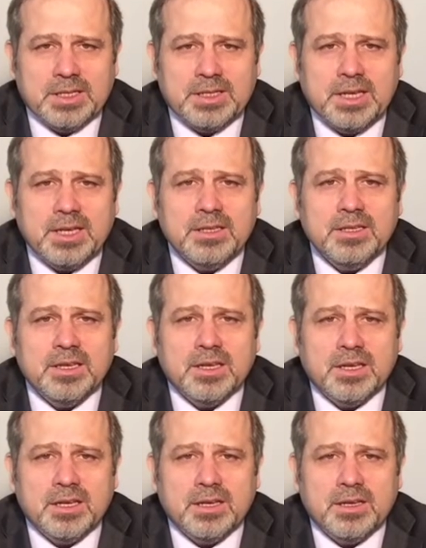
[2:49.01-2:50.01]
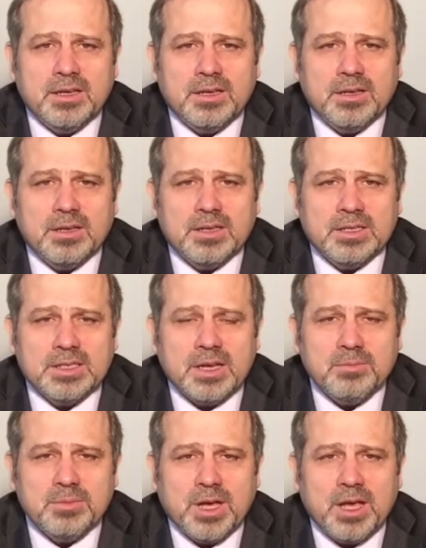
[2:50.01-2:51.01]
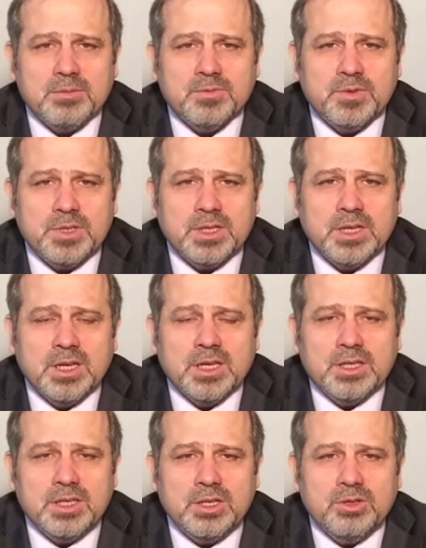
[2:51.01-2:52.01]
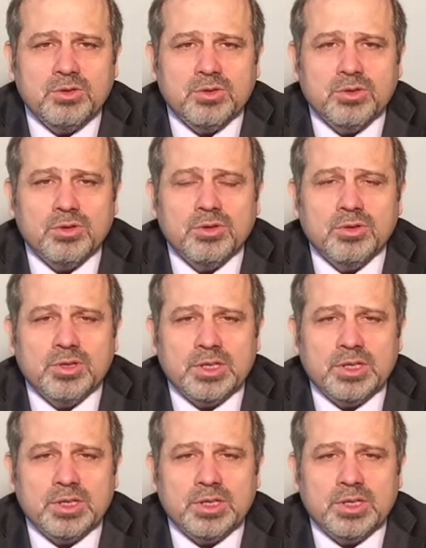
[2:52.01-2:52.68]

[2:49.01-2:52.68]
Then sometimes we need to